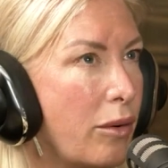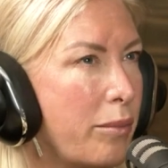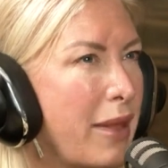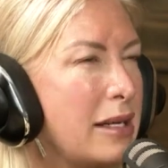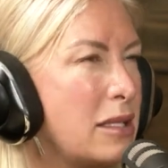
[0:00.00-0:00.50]

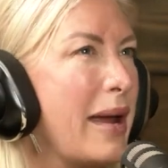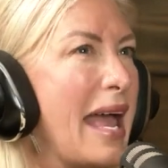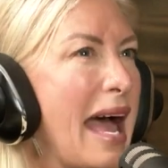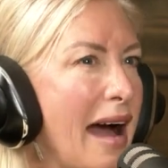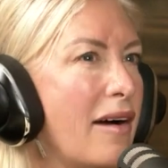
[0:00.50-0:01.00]
place that
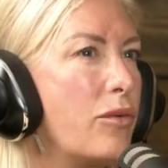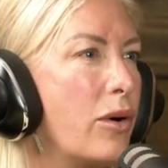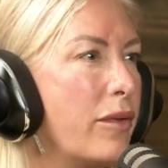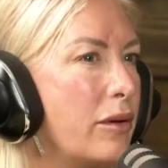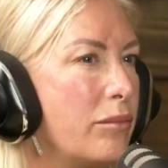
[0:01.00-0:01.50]
we have
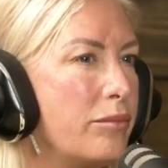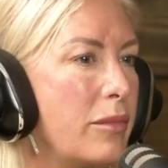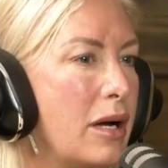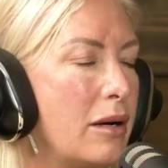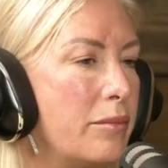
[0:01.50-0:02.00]
where the
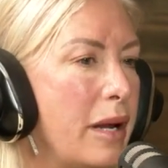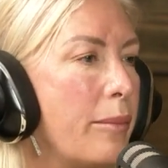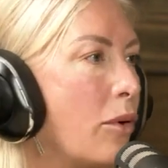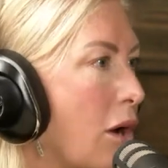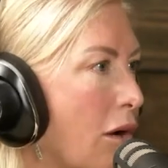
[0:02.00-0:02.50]

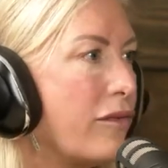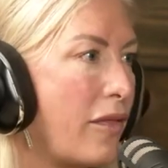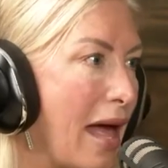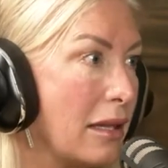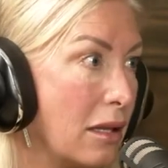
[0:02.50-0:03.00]
people go
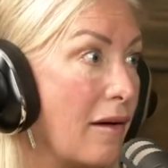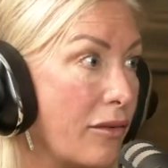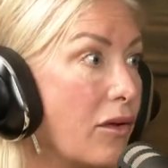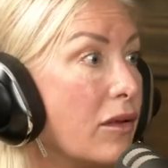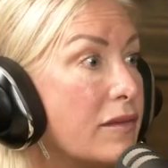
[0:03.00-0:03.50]
for that
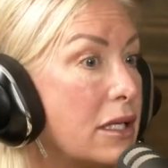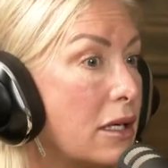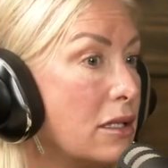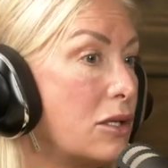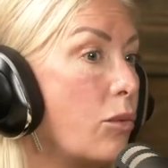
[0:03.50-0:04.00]
level of sickness.